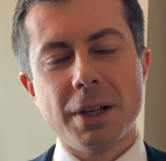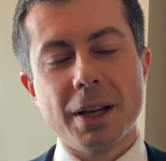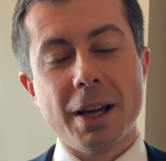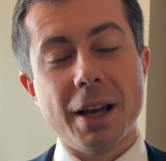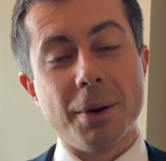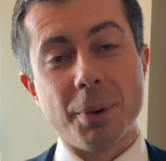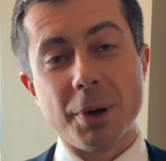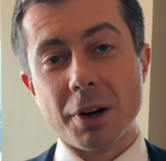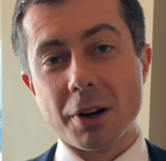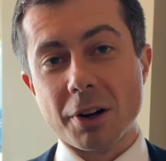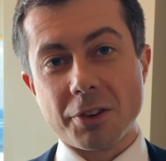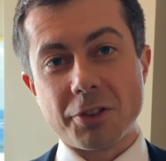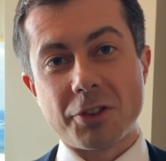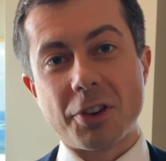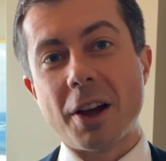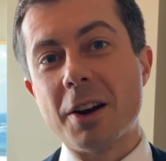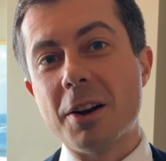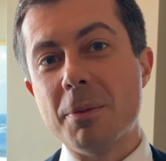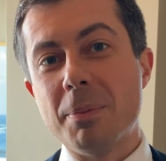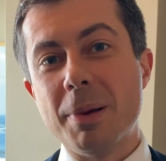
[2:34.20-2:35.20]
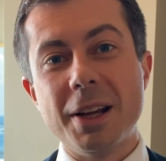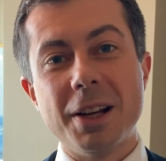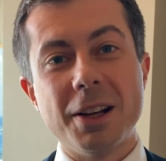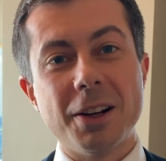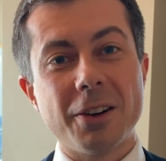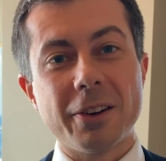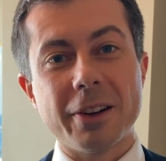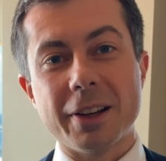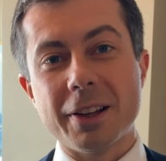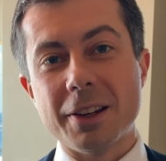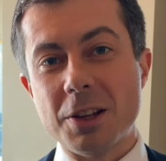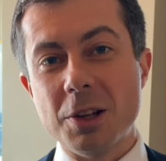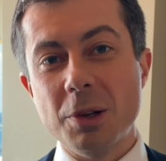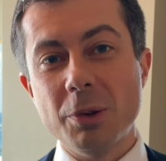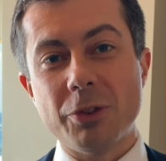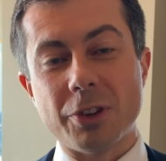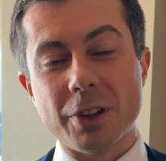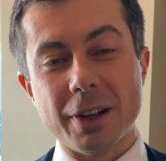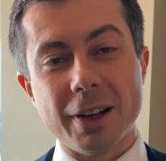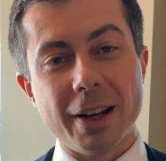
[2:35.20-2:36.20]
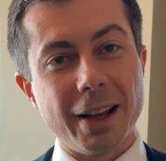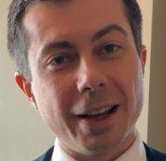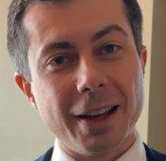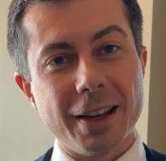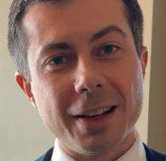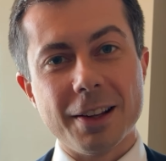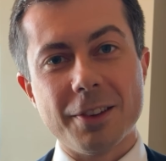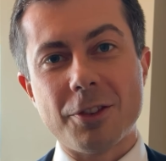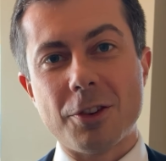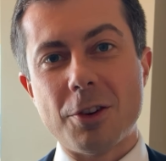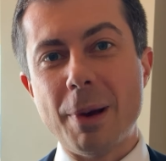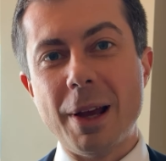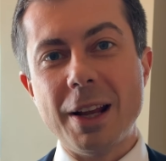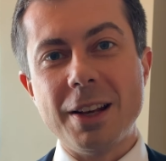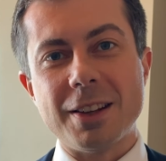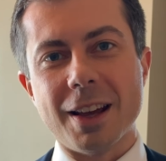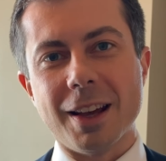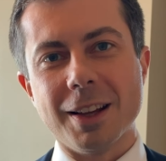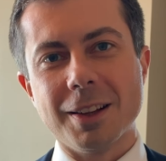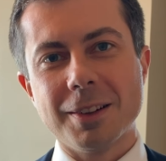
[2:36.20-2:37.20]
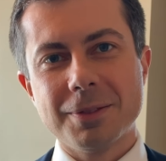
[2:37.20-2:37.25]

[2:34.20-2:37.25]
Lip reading: Hey, we are excited to be here in Houston, and it's debate day.